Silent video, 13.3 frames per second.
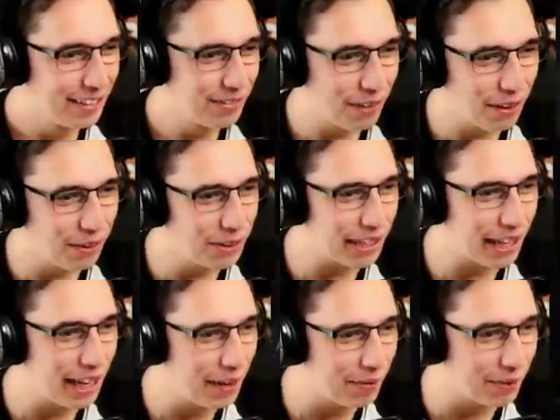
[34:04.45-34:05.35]
Follow the
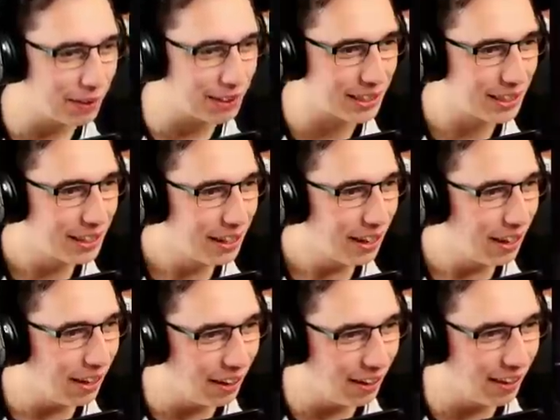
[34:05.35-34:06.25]
cables.
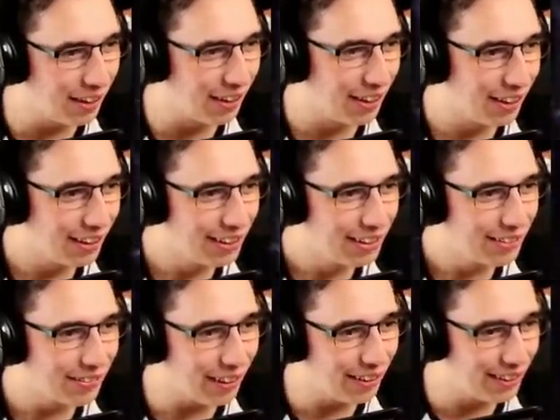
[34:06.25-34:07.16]
Oh!
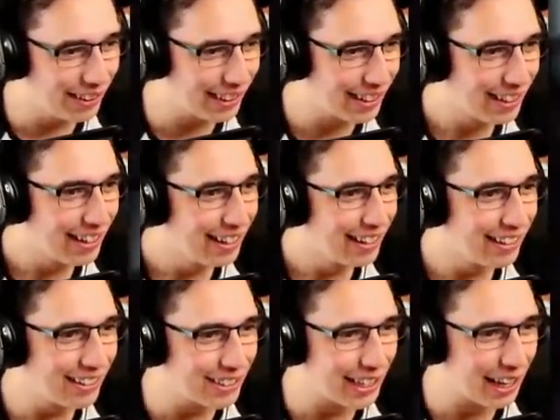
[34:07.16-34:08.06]

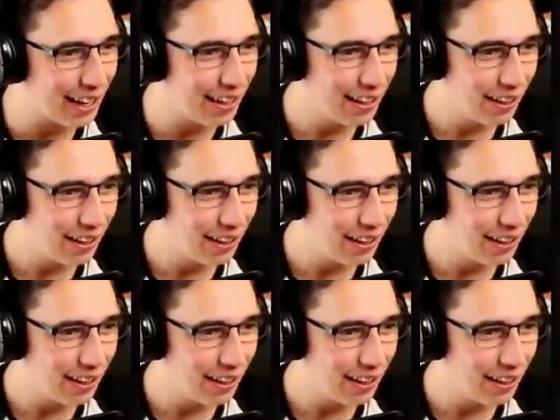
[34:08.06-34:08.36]
There's kit.